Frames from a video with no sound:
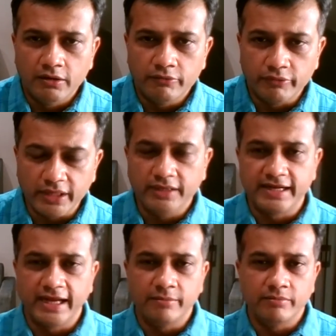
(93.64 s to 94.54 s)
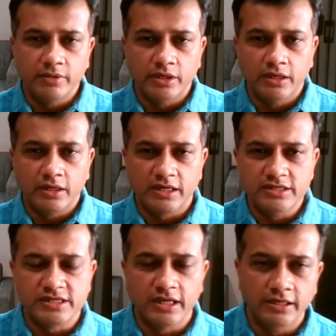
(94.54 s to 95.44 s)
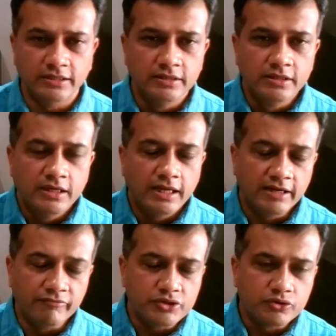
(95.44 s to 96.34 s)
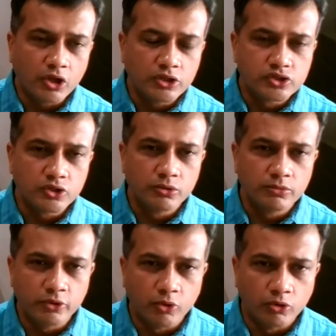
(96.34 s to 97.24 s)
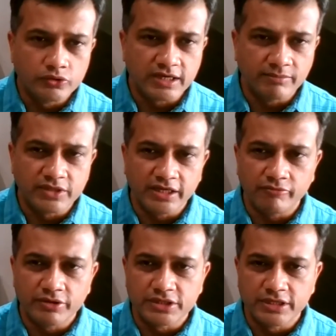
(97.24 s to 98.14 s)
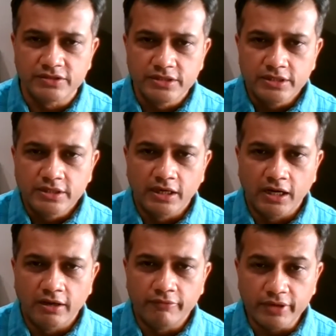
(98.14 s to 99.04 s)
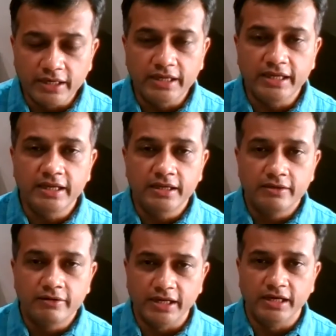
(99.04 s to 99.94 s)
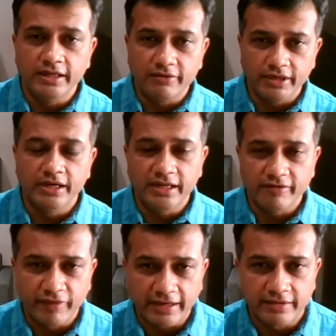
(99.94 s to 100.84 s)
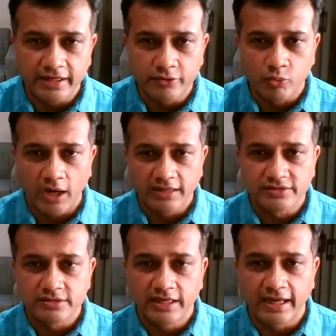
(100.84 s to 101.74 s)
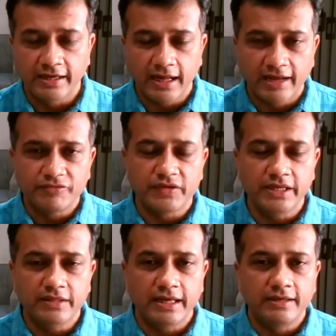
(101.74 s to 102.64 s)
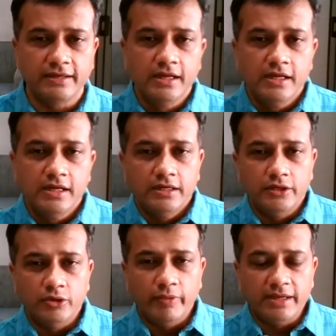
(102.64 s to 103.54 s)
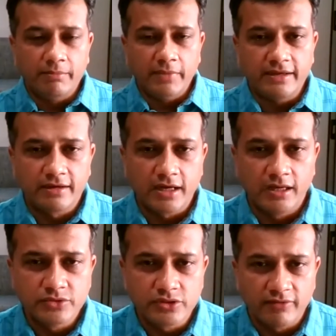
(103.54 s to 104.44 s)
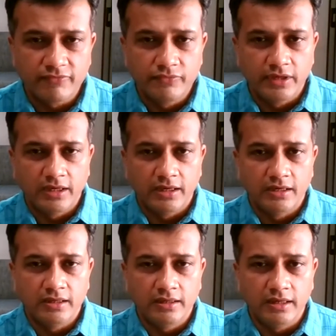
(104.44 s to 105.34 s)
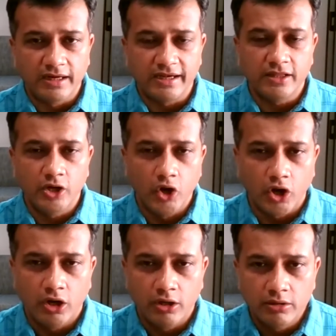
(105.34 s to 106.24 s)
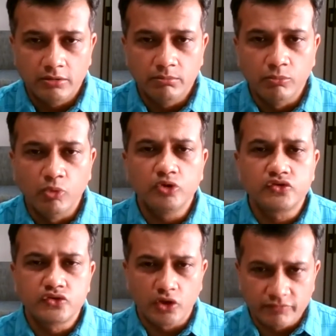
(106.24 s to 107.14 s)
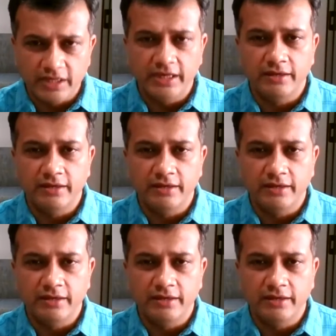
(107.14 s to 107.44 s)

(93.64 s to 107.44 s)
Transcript: real-time concern, and we should also know something which is really affecting to us. And I've seen that, you know, when matter comes of learning the law, most of the